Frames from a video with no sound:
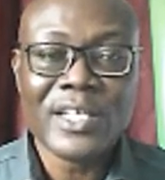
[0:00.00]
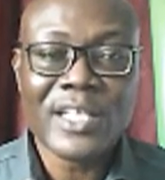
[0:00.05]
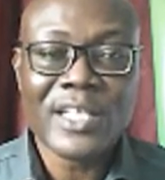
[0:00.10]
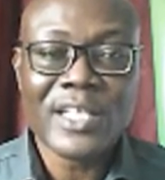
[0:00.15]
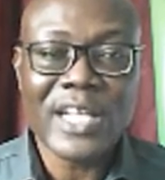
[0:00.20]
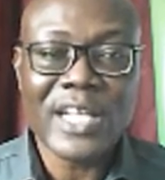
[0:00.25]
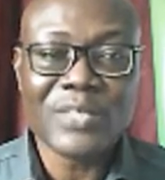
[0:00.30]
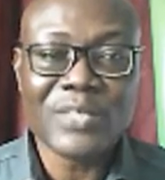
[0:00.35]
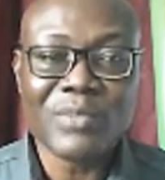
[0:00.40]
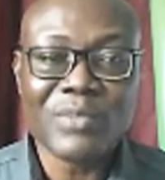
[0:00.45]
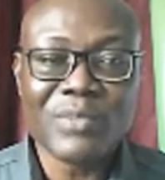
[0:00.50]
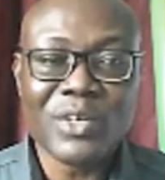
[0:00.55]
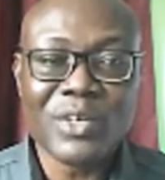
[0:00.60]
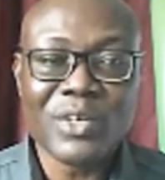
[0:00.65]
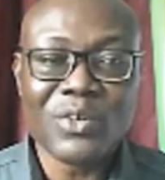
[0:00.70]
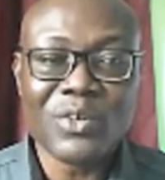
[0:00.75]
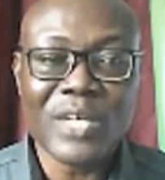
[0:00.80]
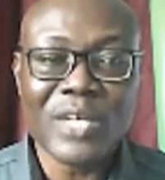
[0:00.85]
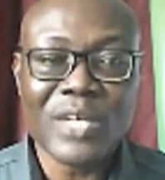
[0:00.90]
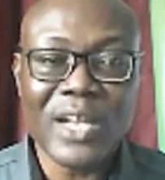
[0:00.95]
that
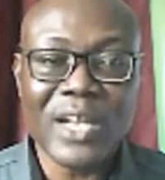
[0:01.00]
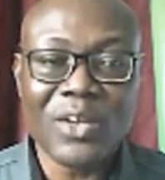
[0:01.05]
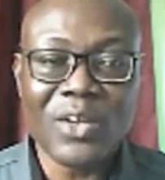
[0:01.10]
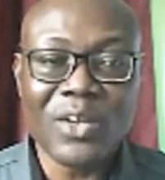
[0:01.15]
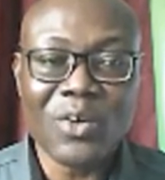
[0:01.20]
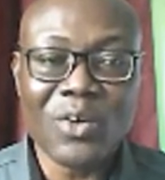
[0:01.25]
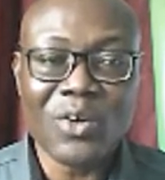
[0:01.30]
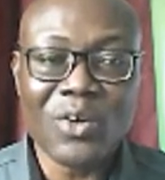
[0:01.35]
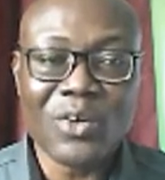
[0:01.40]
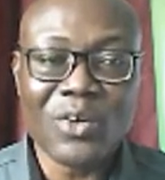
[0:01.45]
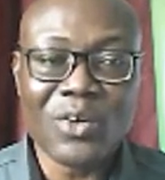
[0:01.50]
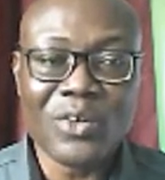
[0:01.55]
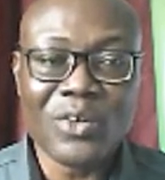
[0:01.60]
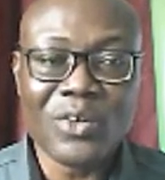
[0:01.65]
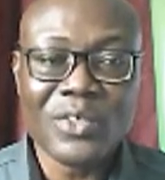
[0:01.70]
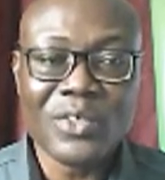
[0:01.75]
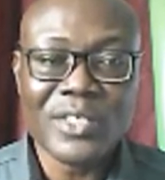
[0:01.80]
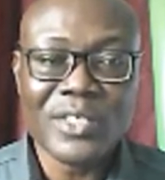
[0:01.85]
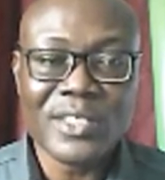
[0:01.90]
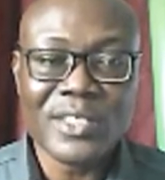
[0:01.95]
mercury along
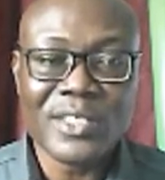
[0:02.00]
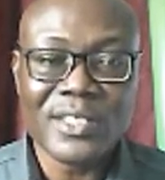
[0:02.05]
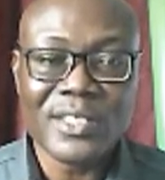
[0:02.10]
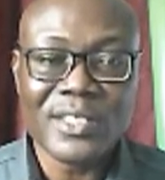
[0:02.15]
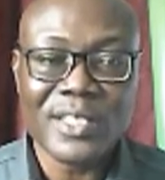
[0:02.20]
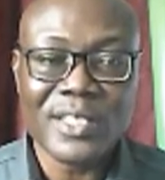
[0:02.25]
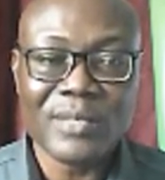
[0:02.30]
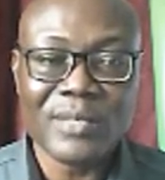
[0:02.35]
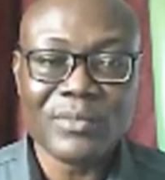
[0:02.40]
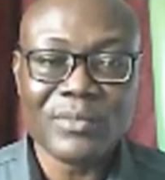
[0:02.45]
the stem,